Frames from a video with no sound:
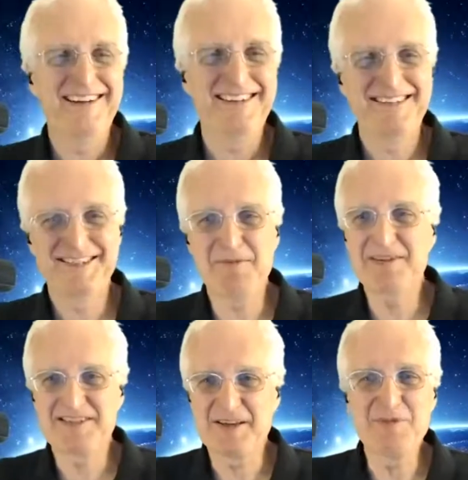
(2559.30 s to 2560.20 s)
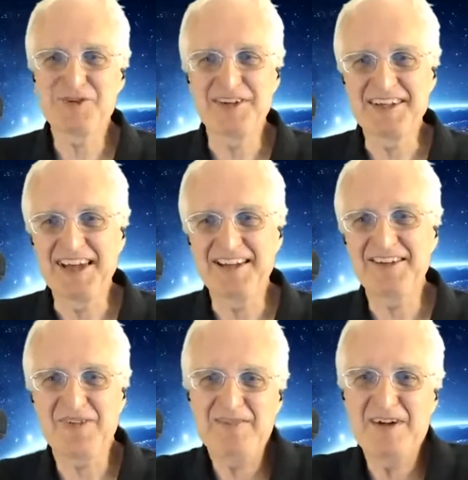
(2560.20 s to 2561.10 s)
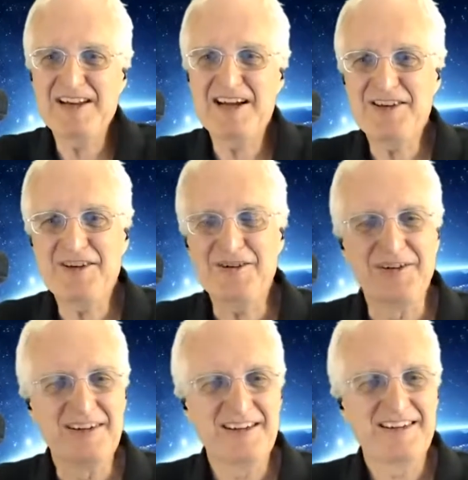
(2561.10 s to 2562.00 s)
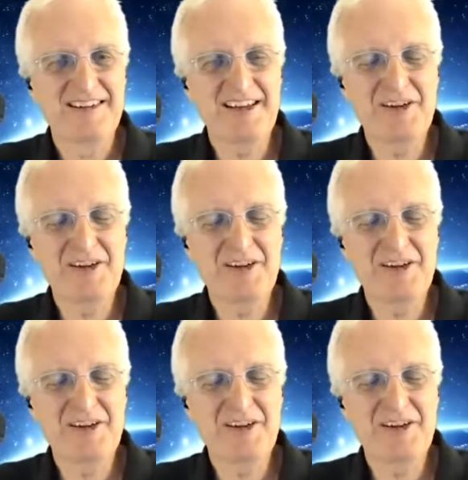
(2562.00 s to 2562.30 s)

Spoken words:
someone's got to get it. Why not you? It